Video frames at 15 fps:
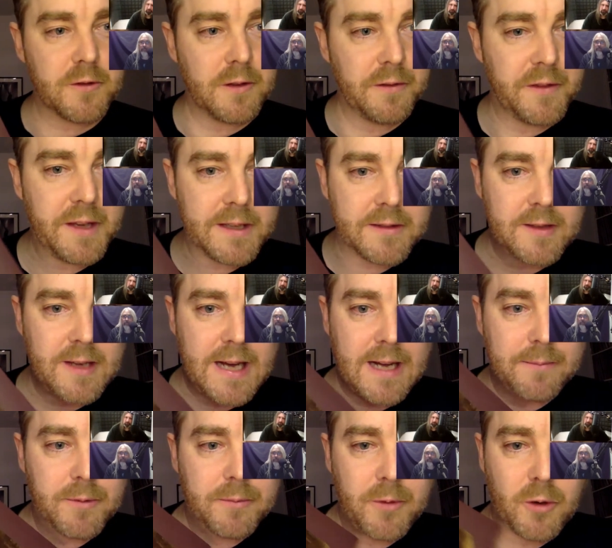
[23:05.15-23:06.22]
this
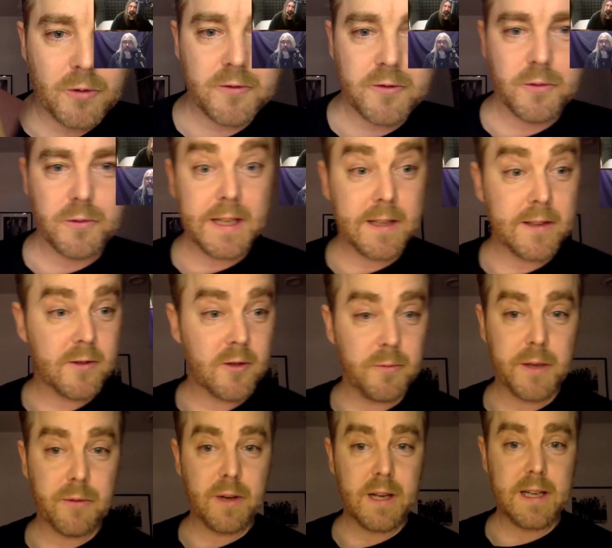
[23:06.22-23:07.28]
album also needed to
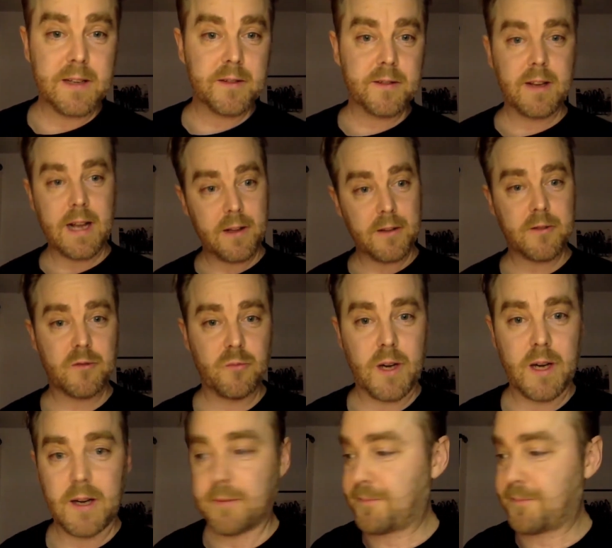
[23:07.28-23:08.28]
be released elsewhere,